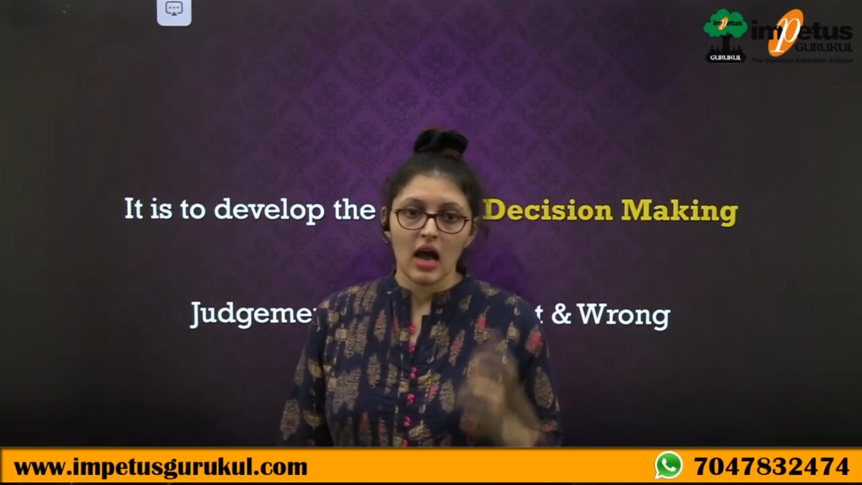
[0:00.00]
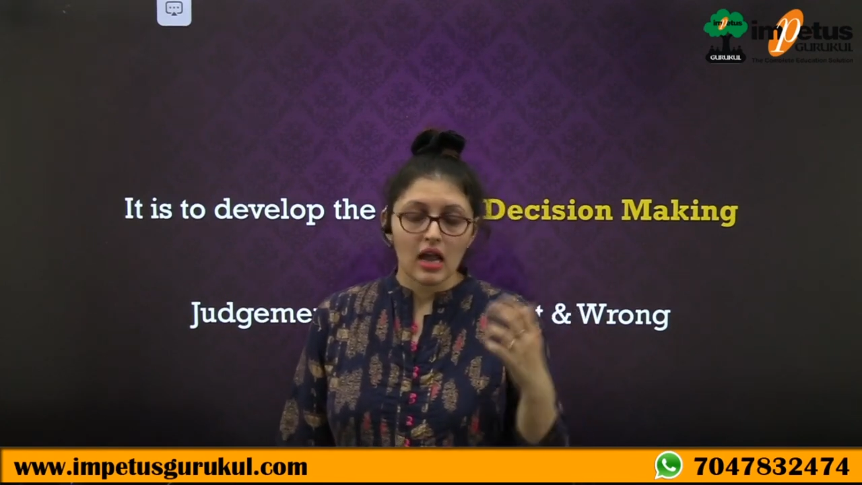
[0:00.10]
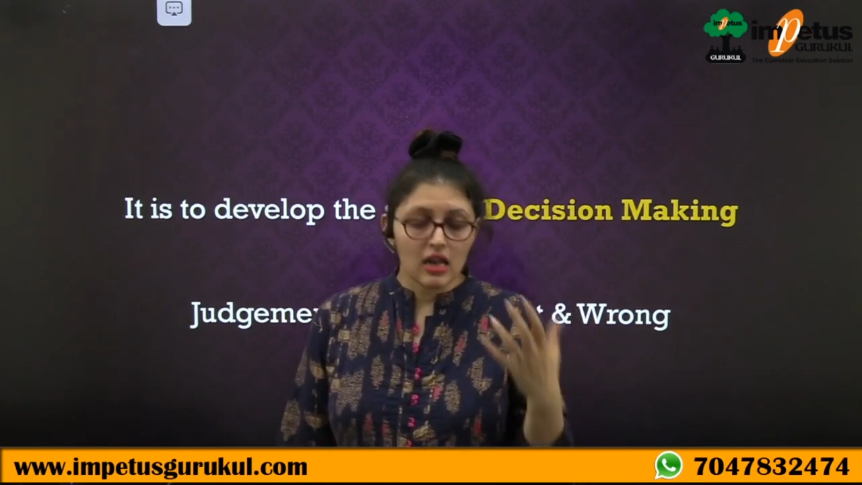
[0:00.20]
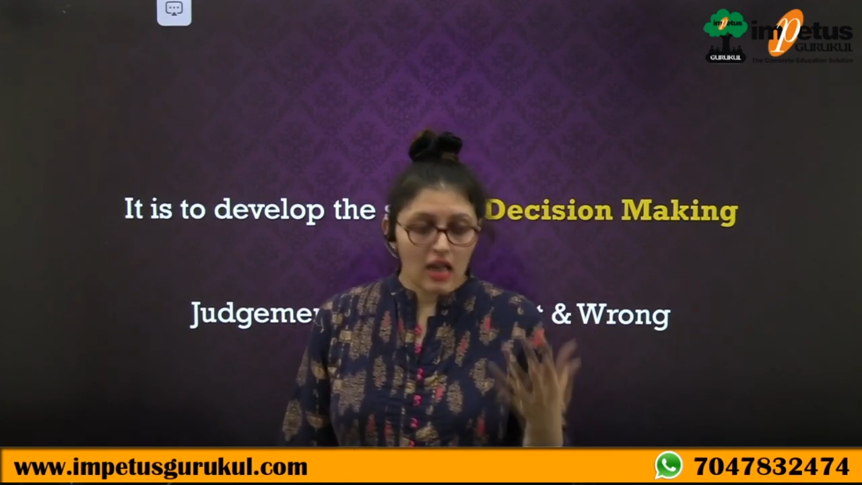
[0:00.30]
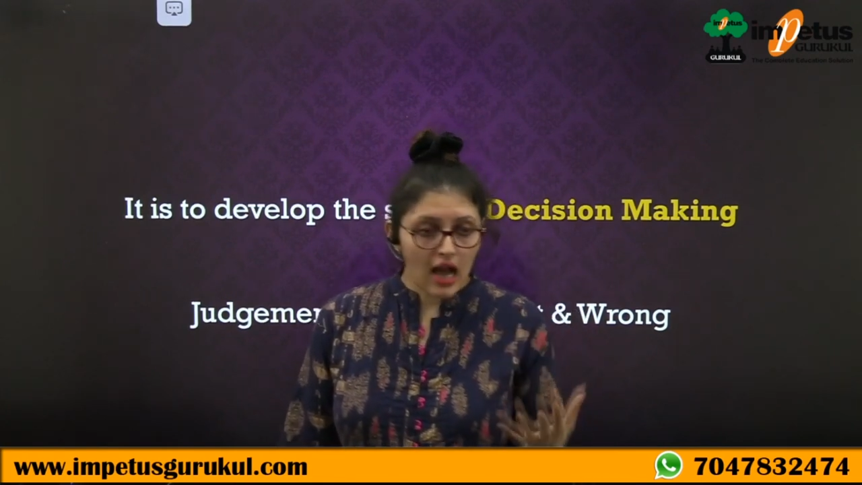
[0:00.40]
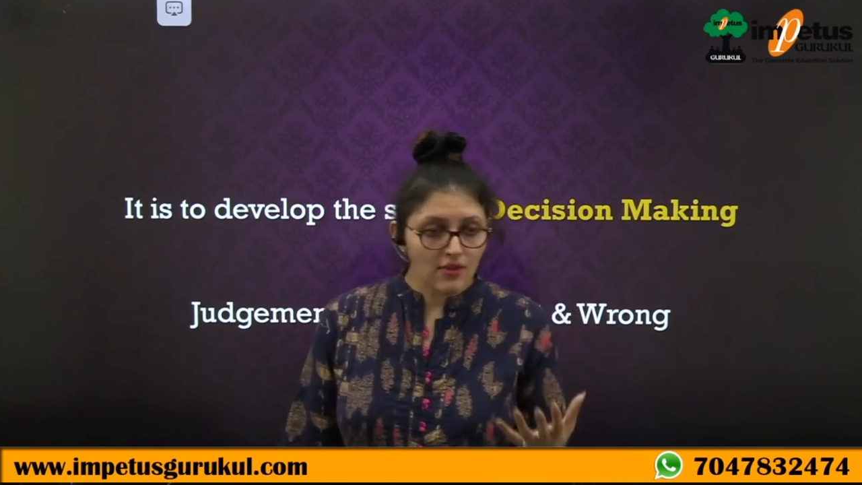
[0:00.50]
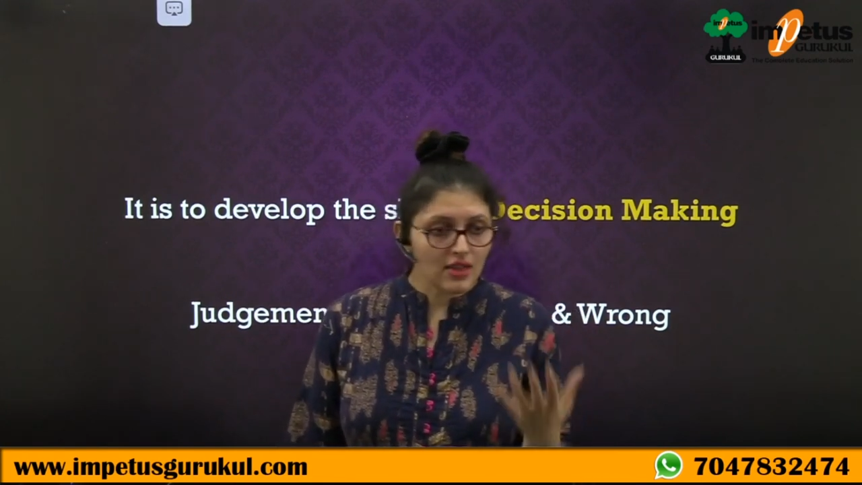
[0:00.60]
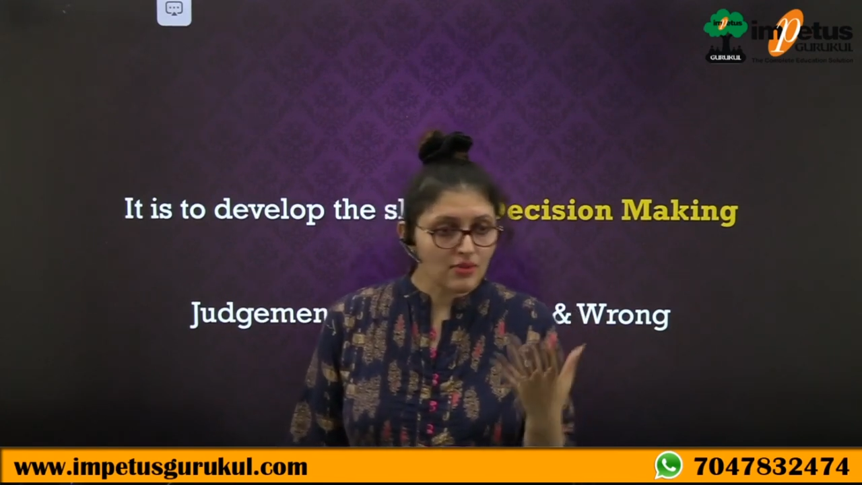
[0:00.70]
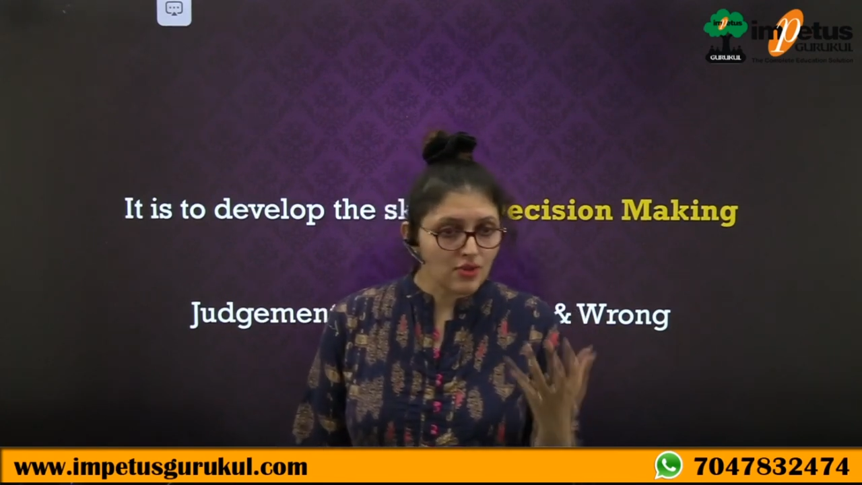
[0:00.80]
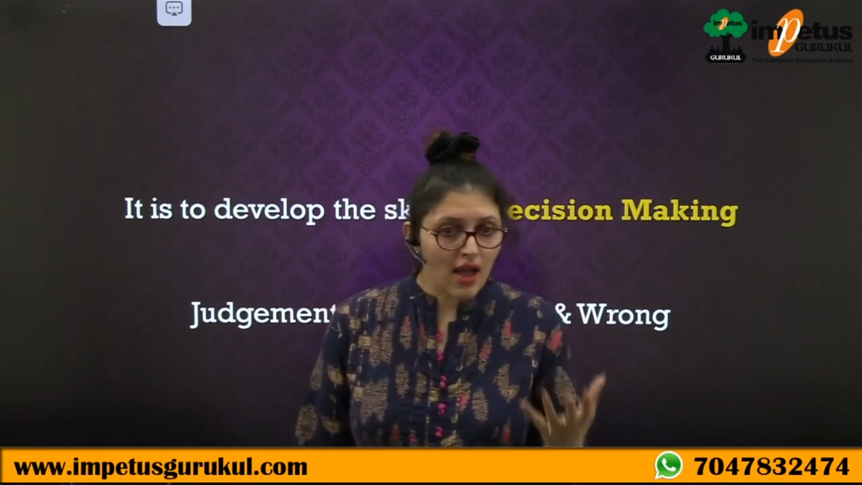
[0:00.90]
Allow
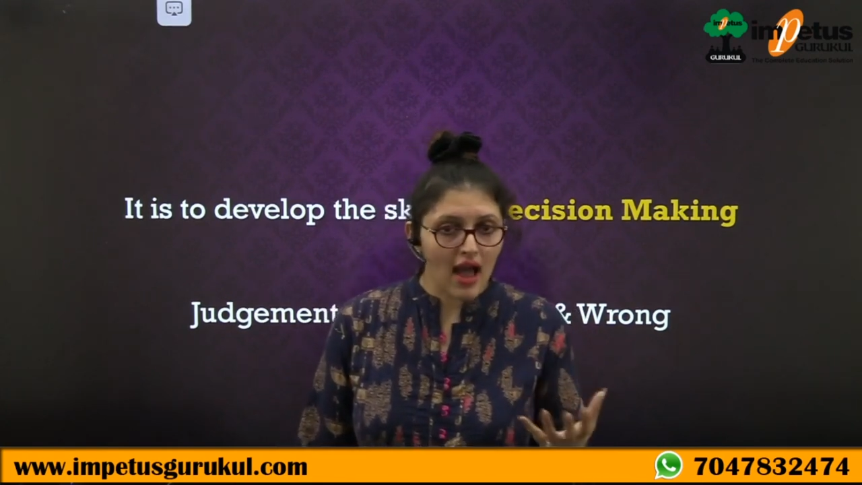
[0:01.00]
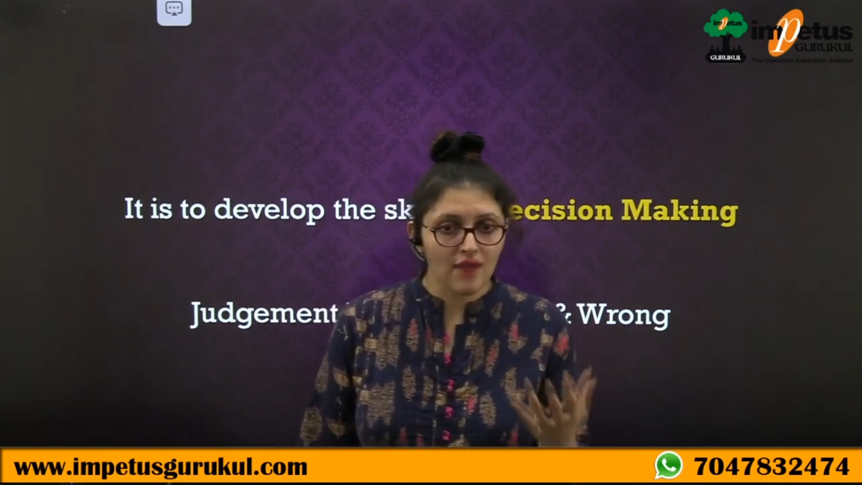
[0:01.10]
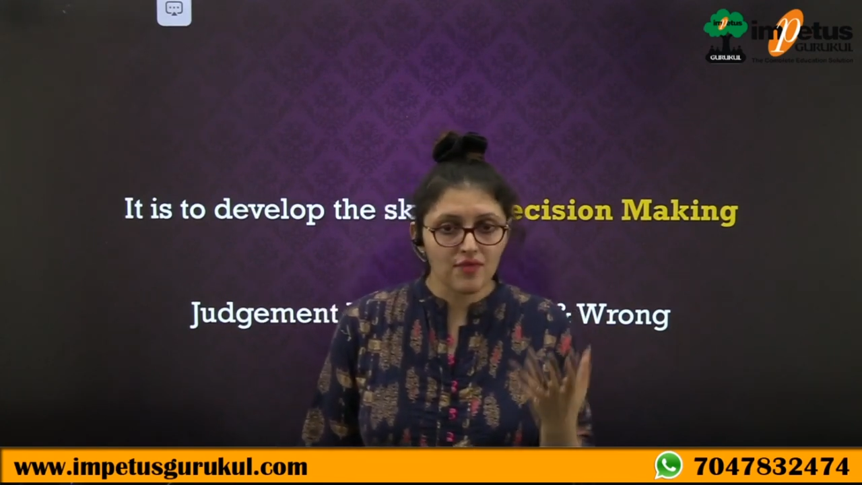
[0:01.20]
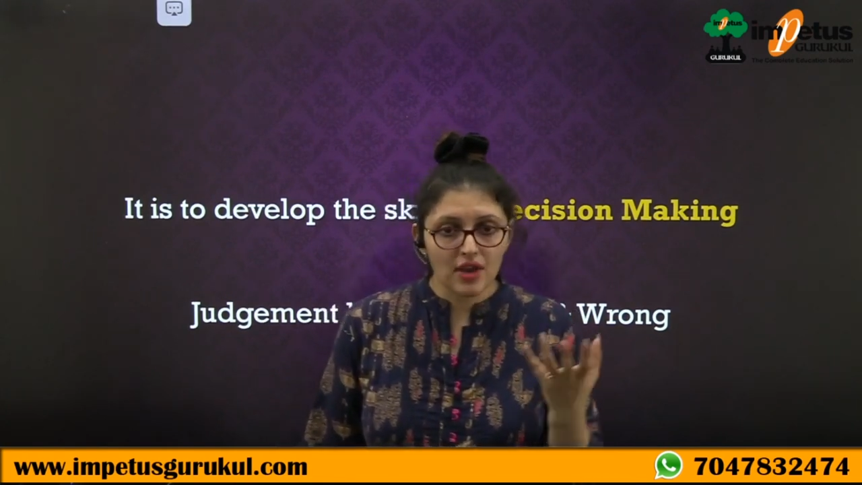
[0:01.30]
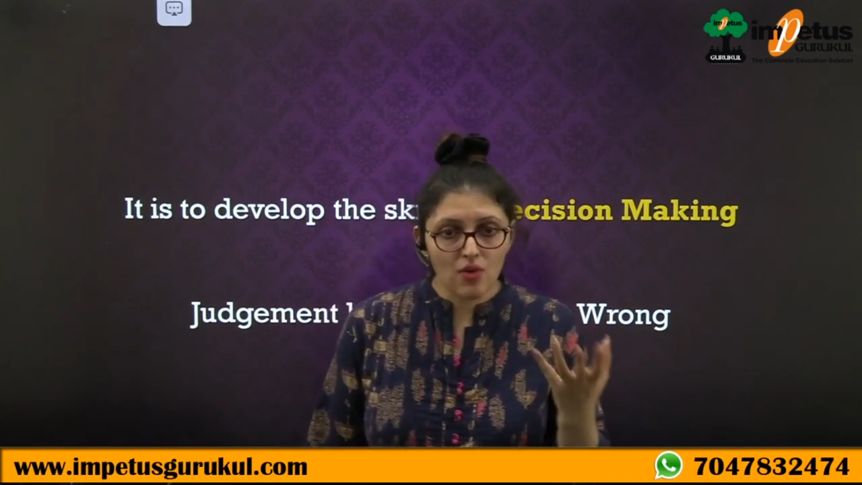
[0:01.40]
them to have their